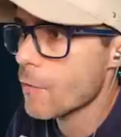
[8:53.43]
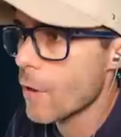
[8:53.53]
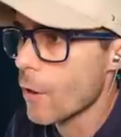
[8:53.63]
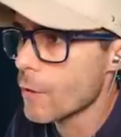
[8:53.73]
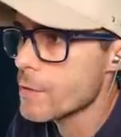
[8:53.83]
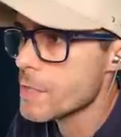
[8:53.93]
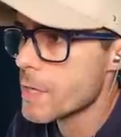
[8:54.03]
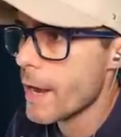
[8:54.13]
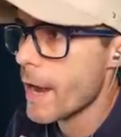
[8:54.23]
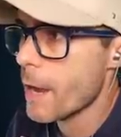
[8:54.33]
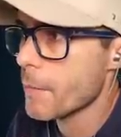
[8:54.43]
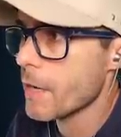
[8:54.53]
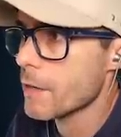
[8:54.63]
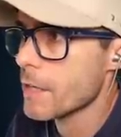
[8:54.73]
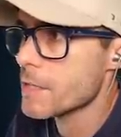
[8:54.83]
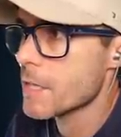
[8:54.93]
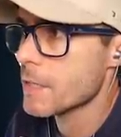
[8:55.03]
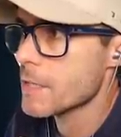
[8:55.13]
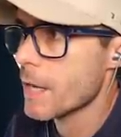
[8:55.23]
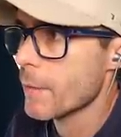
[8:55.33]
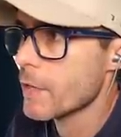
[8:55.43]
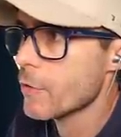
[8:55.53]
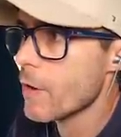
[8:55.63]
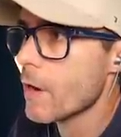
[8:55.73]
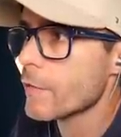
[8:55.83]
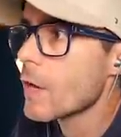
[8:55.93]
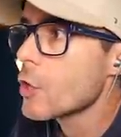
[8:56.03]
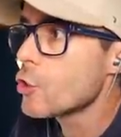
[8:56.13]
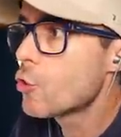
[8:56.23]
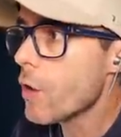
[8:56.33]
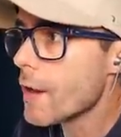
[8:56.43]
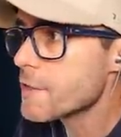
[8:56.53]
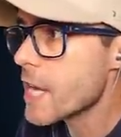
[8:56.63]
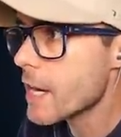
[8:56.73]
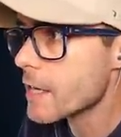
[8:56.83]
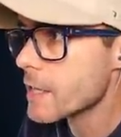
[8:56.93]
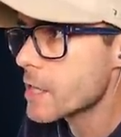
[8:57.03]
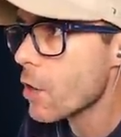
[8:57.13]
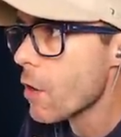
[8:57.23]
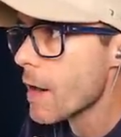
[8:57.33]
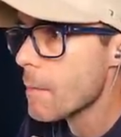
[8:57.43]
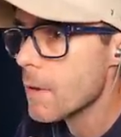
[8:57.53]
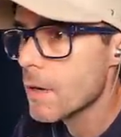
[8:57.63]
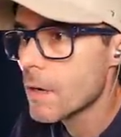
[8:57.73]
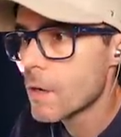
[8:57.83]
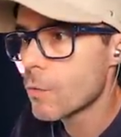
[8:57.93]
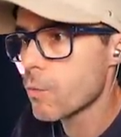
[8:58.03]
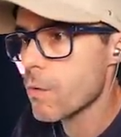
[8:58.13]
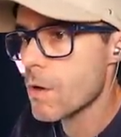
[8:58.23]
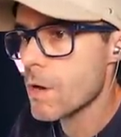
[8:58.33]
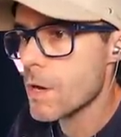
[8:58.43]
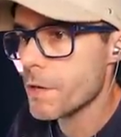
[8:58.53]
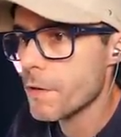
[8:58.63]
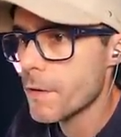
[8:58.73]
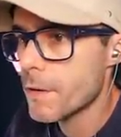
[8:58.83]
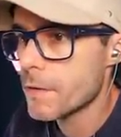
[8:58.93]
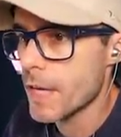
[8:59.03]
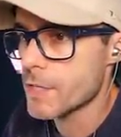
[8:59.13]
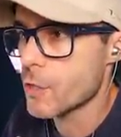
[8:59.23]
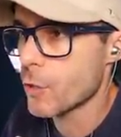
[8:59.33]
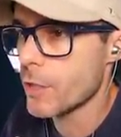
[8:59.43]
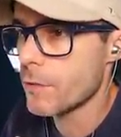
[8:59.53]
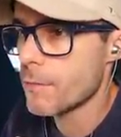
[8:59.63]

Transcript: Arrows, how many of these things can we craft? You craft 10 at a time? What? That's good.